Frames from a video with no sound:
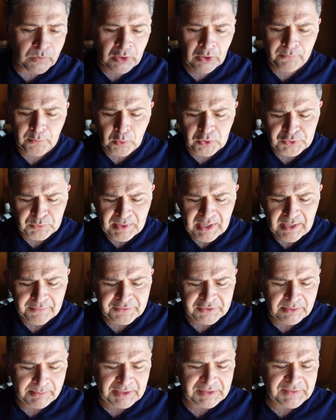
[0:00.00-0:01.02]
Of course, we
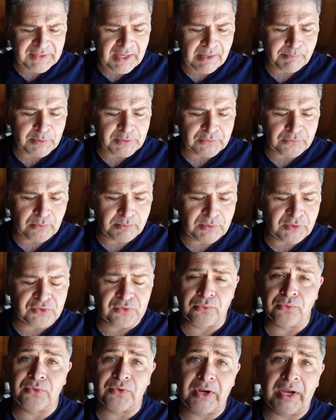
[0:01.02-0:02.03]
have some examples from the
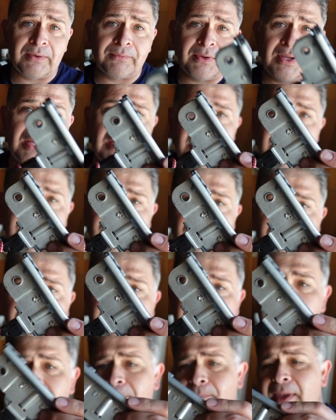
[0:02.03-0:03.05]
screwdriver from
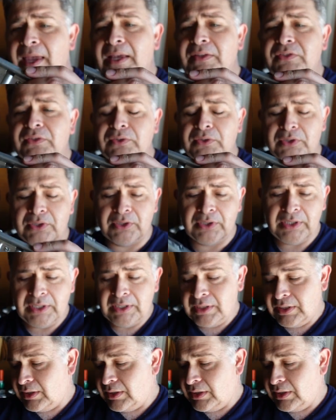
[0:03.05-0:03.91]
LiftMaster.